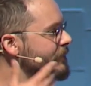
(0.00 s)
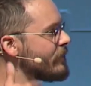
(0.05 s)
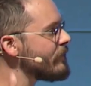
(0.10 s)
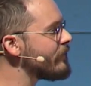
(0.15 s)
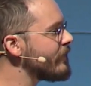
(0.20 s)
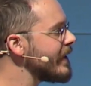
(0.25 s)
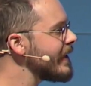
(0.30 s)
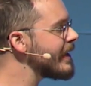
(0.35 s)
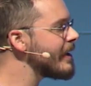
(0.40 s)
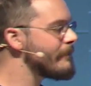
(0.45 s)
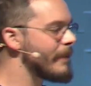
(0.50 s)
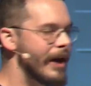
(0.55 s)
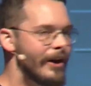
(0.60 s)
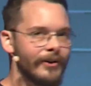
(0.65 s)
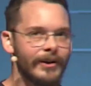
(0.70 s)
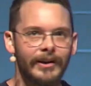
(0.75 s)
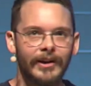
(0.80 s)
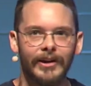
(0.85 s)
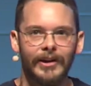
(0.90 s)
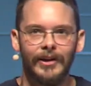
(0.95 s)
you think
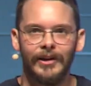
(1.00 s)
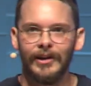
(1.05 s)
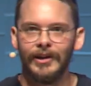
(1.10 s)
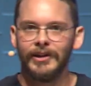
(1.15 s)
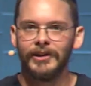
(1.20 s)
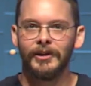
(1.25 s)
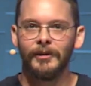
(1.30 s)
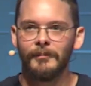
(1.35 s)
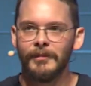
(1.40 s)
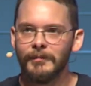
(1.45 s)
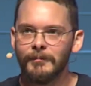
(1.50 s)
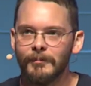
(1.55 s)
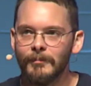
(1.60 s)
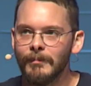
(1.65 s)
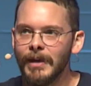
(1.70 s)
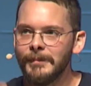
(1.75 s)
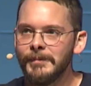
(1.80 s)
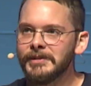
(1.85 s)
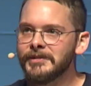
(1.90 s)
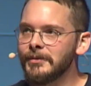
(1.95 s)
about, you know,
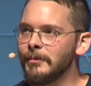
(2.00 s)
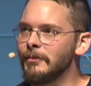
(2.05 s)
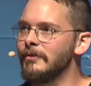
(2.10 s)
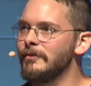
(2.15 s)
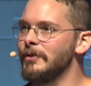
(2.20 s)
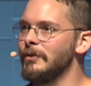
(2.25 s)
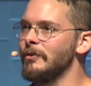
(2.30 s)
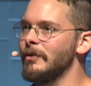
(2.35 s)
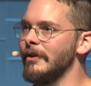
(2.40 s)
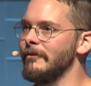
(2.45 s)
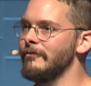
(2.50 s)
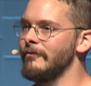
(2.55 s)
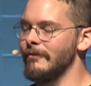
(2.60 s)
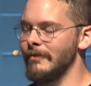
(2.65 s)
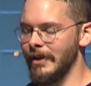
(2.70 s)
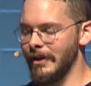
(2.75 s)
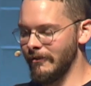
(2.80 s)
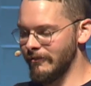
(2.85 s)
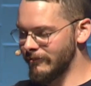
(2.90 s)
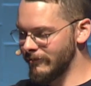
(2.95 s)
maybe some of you
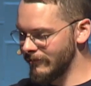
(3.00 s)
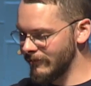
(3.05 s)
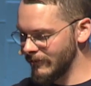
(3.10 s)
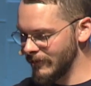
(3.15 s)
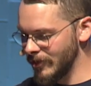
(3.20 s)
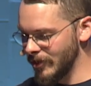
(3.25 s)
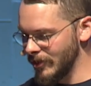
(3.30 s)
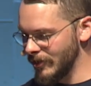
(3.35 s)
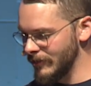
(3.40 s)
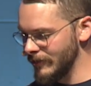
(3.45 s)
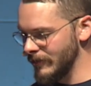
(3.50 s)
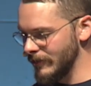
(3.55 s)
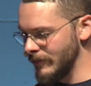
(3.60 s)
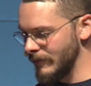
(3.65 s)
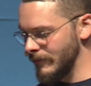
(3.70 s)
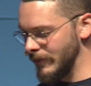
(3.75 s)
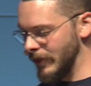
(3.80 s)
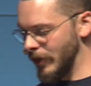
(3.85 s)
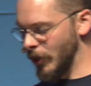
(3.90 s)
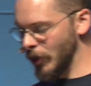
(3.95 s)
have
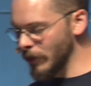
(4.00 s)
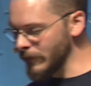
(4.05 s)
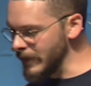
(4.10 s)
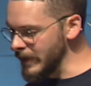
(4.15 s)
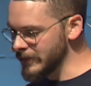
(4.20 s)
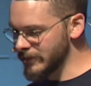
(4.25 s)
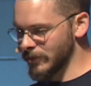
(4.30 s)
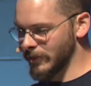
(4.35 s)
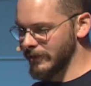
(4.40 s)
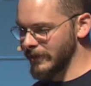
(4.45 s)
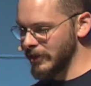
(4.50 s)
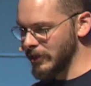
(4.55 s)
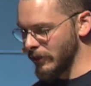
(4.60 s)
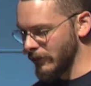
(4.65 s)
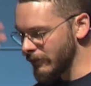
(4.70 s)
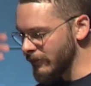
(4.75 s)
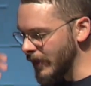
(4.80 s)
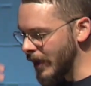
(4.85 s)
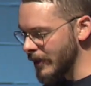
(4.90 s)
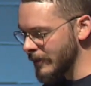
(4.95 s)
heard this or, you know,
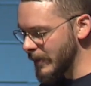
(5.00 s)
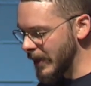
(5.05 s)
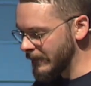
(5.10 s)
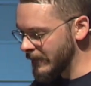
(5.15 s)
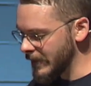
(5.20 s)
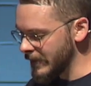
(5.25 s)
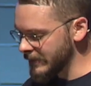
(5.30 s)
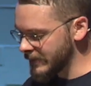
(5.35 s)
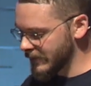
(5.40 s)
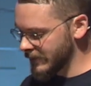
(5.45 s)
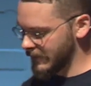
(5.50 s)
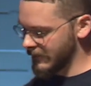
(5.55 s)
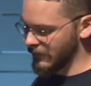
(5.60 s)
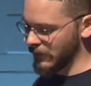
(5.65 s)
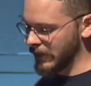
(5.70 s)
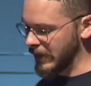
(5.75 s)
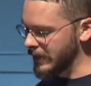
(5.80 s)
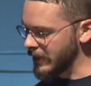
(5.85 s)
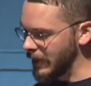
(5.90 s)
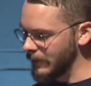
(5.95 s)
thought about this. I feel
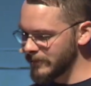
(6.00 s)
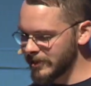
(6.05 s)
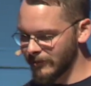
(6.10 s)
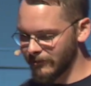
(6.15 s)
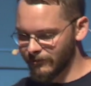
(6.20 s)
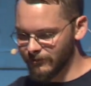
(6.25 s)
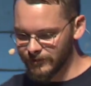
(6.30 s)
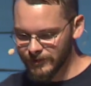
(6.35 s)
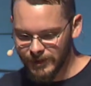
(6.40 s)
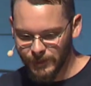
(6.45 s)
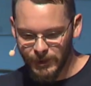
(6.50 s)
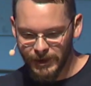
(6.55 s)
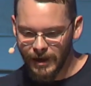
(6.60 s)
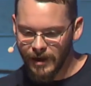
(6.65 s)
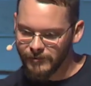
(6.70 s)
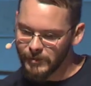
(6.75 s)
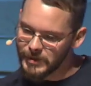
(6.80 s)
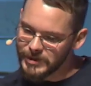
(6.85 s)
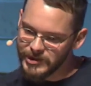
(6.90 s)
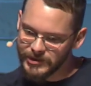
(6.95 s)
like it comes up somewhat
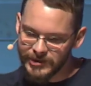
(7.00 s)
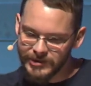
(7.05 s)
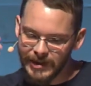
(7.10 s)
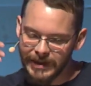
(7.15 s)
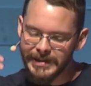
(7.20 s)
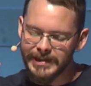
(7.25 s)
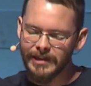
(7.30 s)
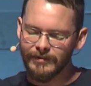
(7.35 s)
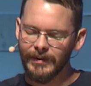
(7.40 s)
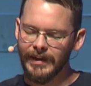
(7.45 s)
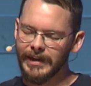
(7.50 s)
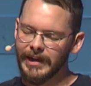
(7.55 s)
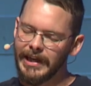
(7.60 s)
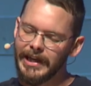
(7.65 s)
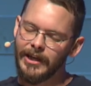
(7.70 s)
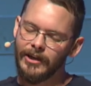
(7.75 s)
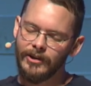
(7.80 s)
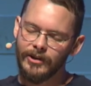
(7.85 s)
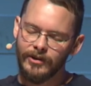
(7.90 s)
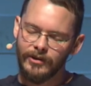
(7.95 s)
often, but just this idea of like,
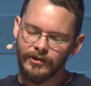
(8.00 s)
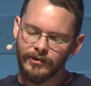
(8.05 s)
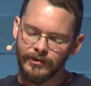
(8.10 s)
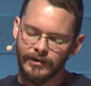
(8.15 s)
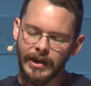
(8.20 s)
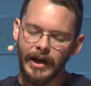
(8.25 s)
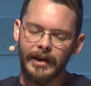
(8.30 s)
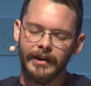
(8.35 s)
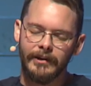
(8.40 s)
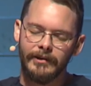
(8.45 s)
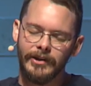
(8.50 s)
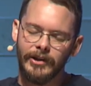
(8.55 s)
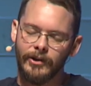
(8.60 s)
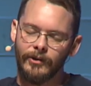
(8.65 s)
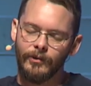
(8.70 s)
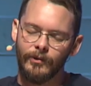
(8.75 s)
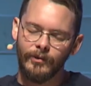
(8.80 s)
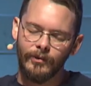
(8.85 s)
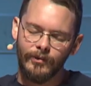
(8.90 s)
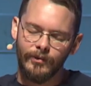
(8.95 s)
God, you know,